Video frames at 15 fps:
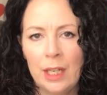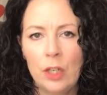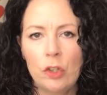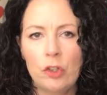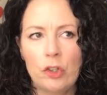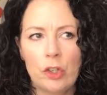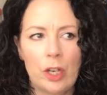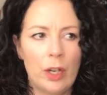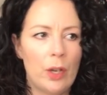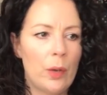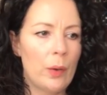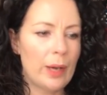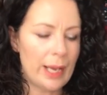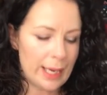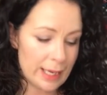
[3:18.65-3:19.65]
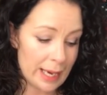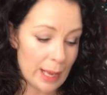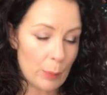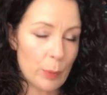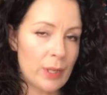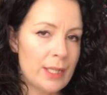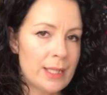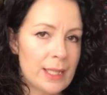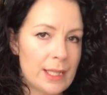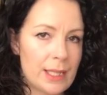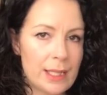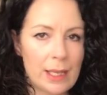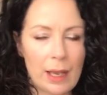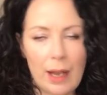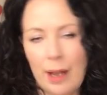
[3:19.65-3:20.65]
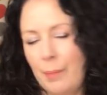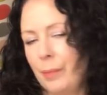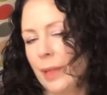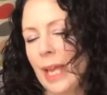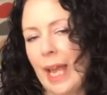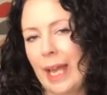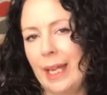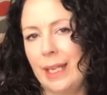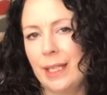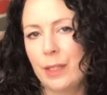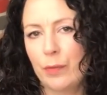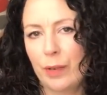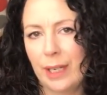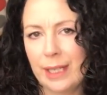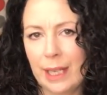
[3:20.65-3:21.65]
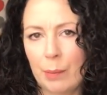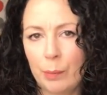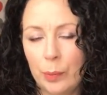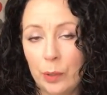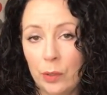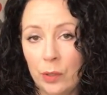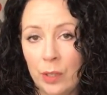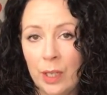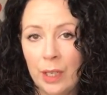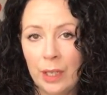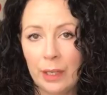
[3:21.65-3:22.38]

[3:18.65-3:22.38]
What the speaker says: So in Netprinter's case, for example,